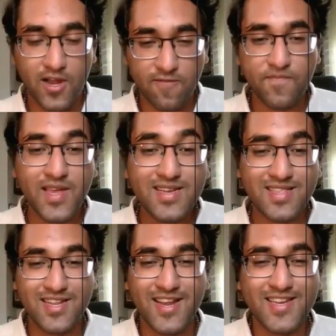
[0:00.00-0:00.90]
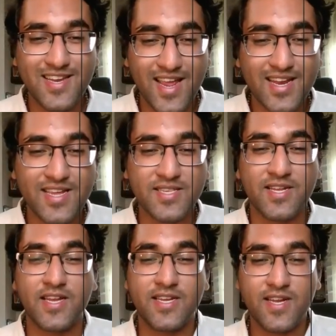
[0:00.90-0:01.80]
kind of peaked in the 1980s
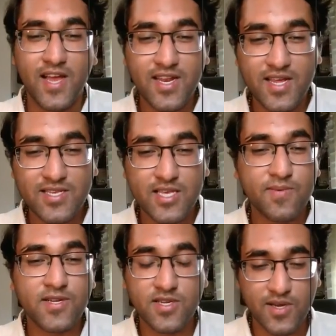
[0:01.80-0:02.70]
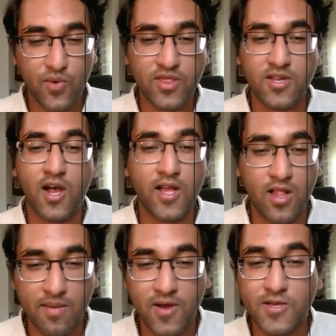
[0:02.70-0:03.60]
and 1990s, especially when the Dalai
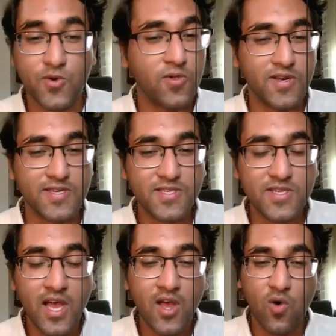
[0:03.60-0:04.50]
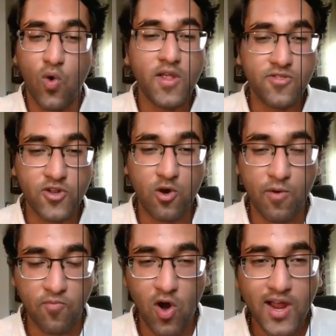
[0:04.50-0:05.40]
Lama, His Holiness, won the
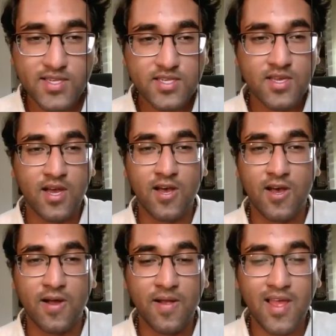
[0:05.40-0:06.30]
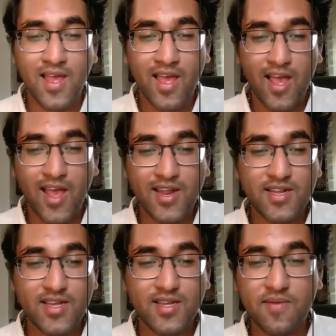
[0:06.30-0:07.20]
Nobel Prize. Uh,
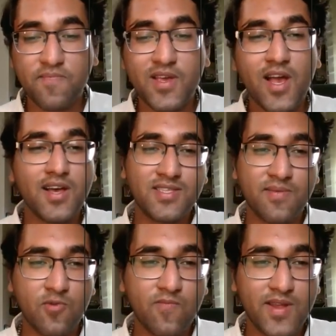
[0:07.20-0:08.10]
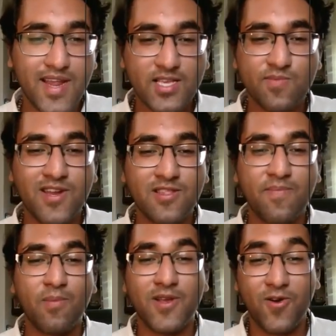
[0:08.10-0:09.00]
and because the movement has been in the
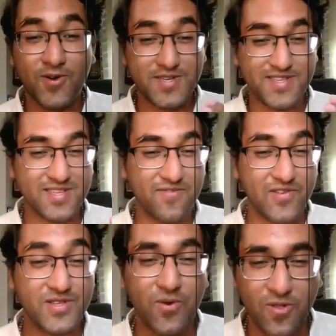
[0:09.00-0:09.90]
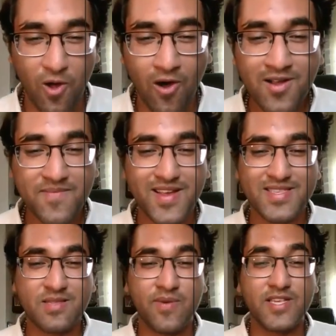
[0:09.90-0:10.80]
public consciousness for so long,
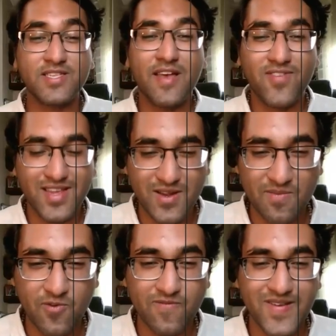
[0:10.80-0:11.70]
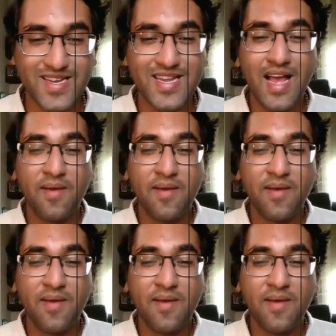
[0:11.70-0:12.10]
because it's been a 70 year movement,